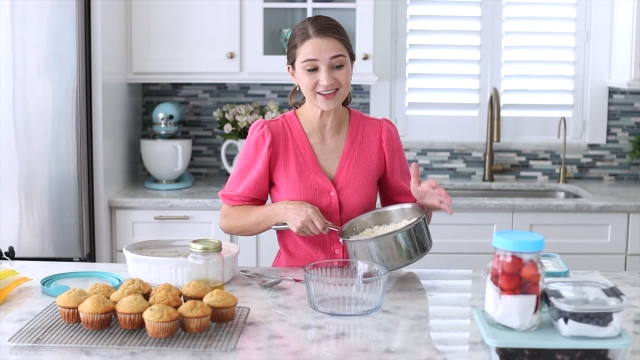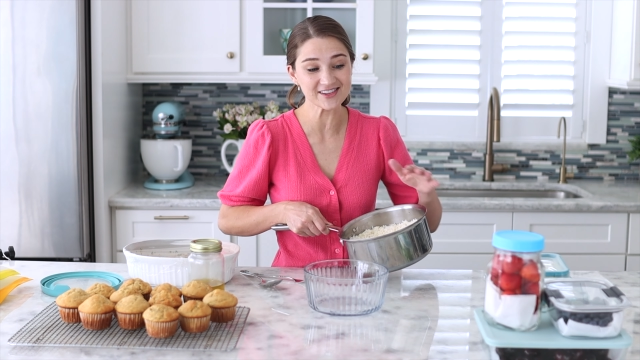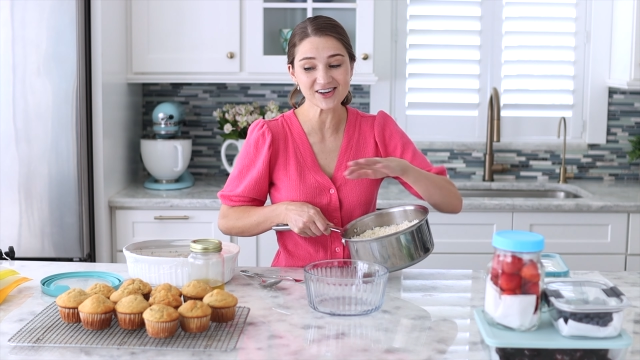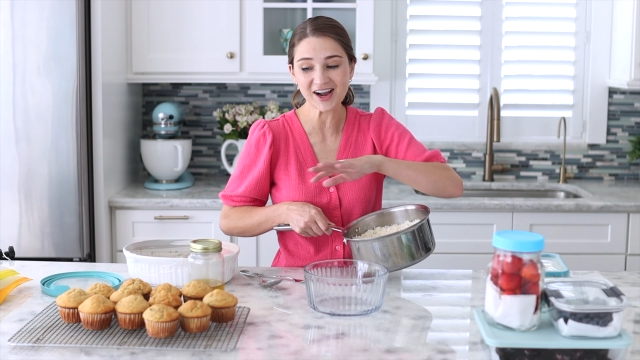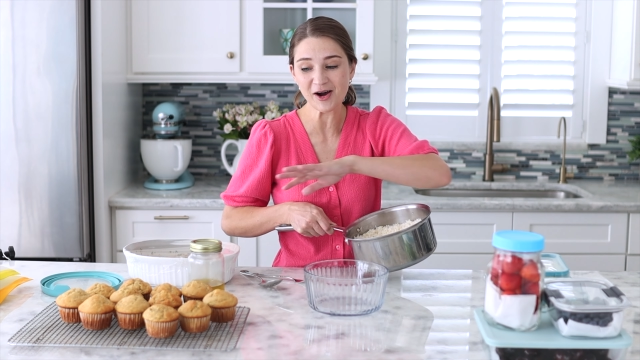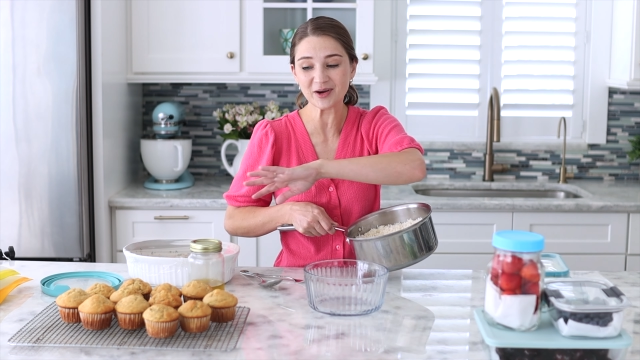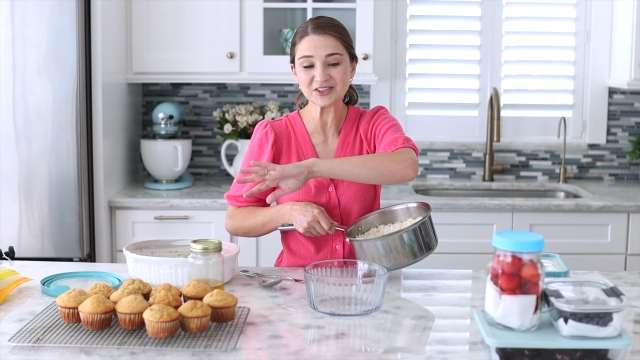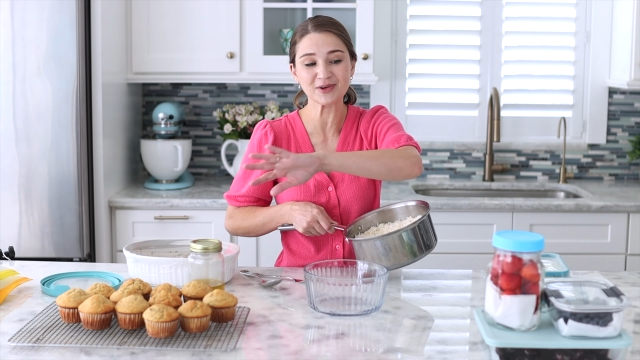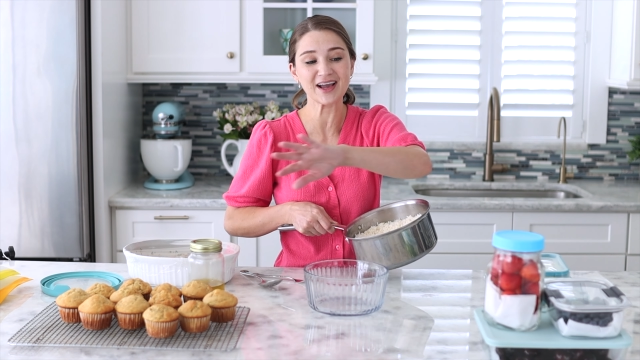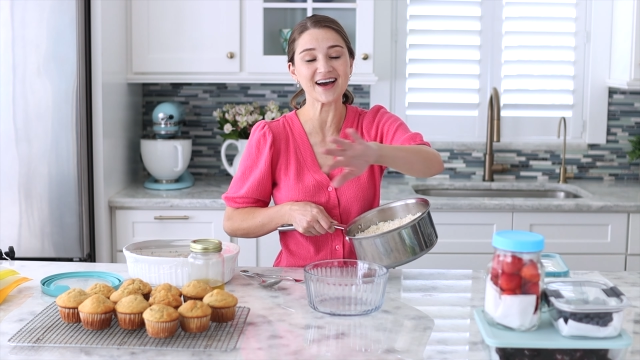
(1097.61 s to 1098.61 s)
and look how
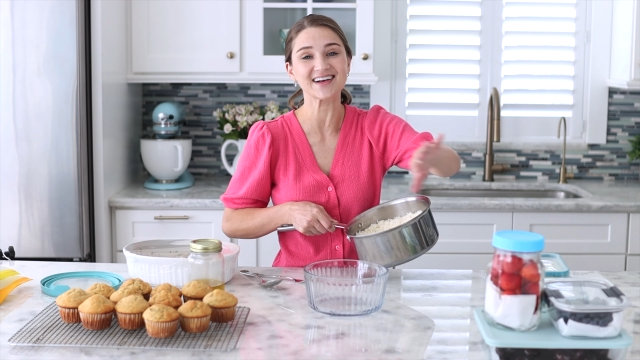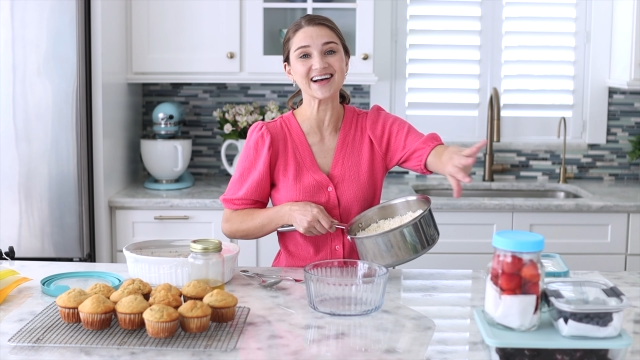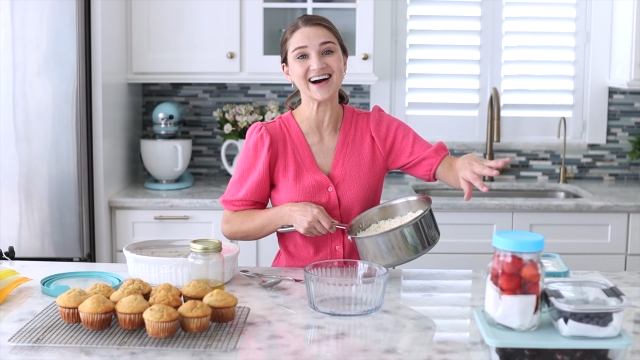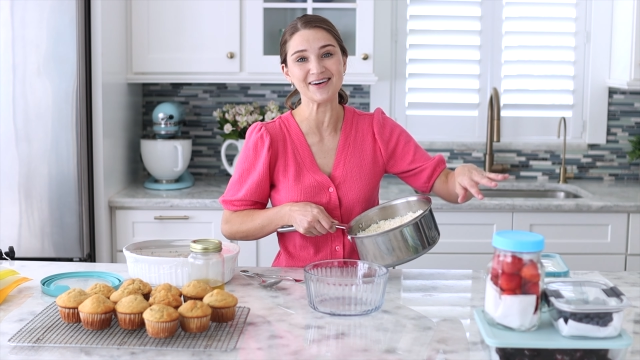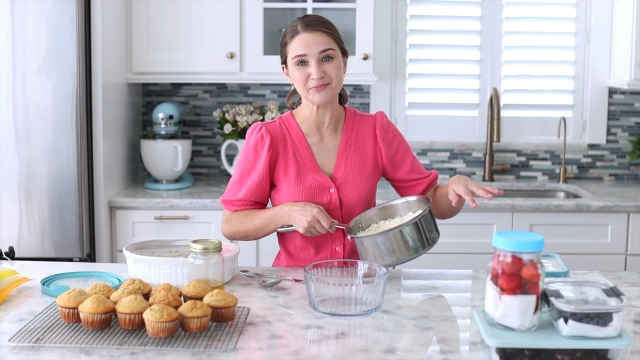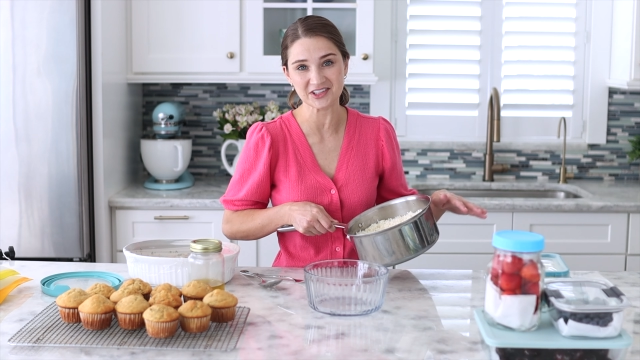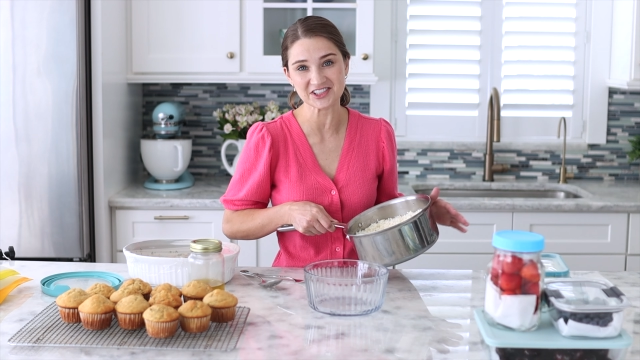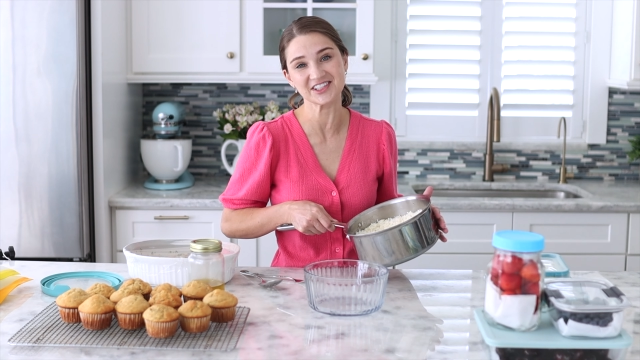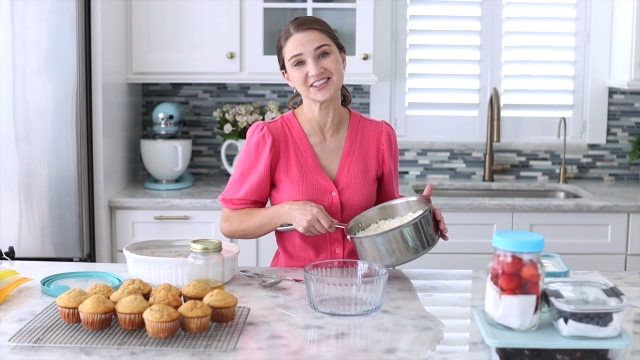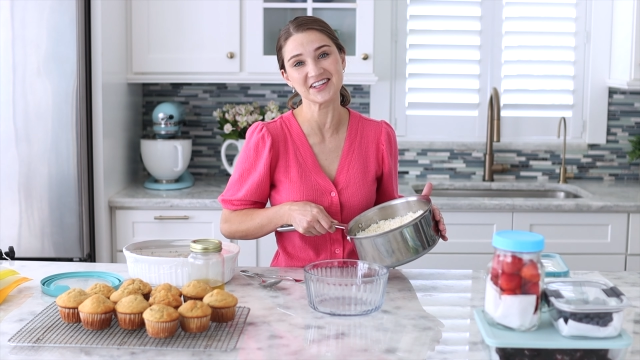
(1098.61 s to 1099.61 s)
much we got
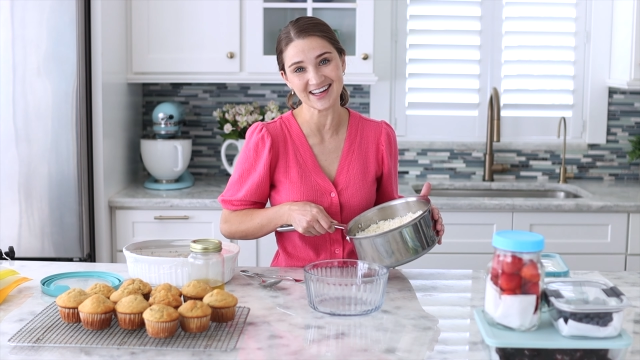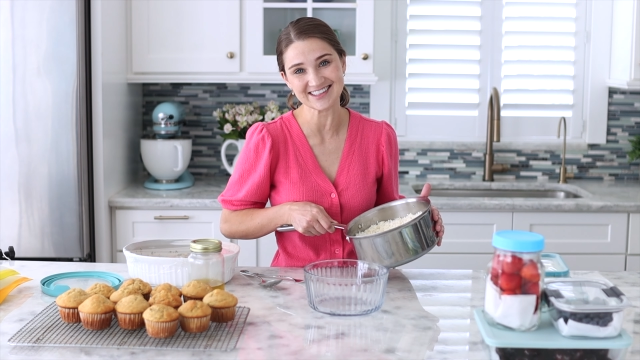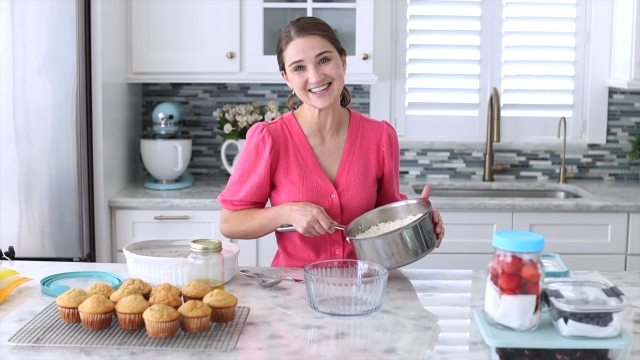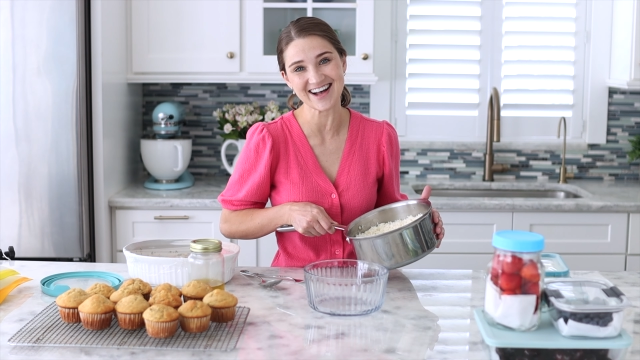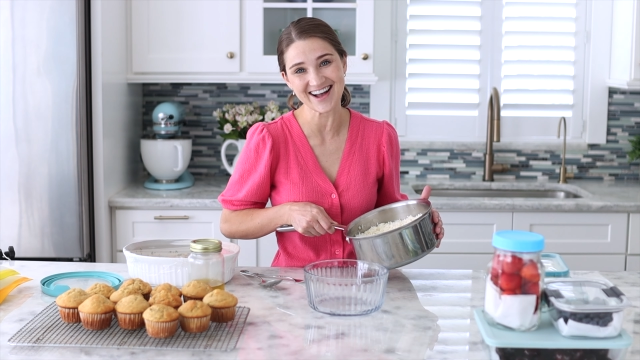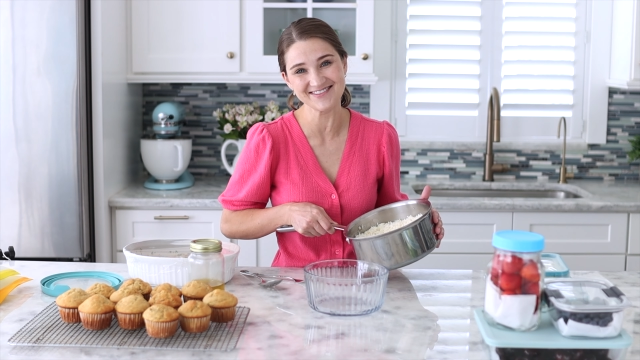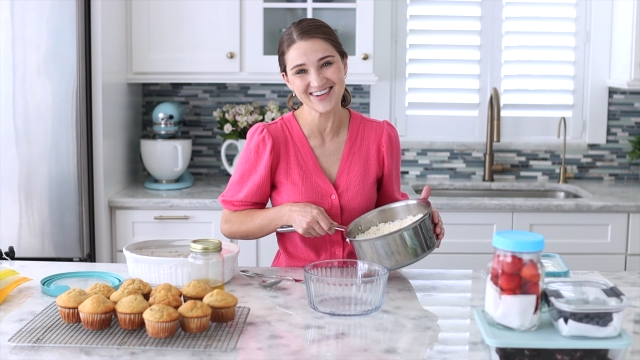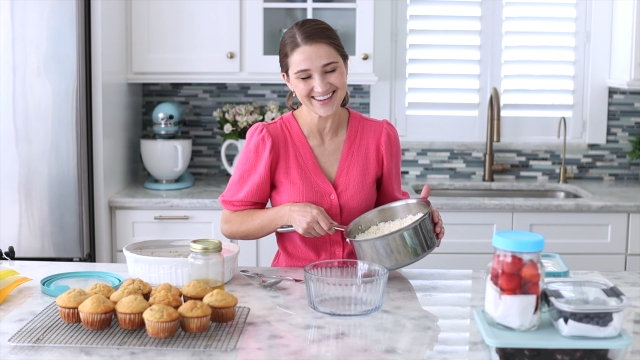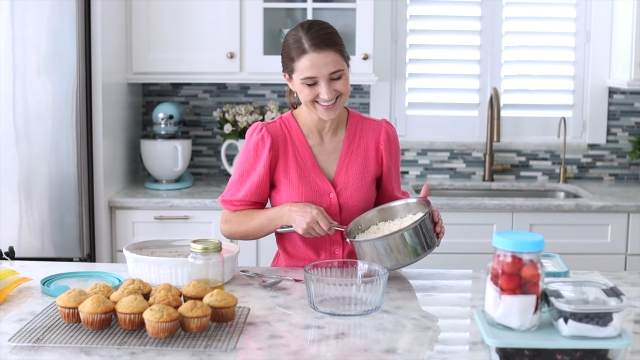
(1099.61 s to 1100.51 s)
accomplished in that time.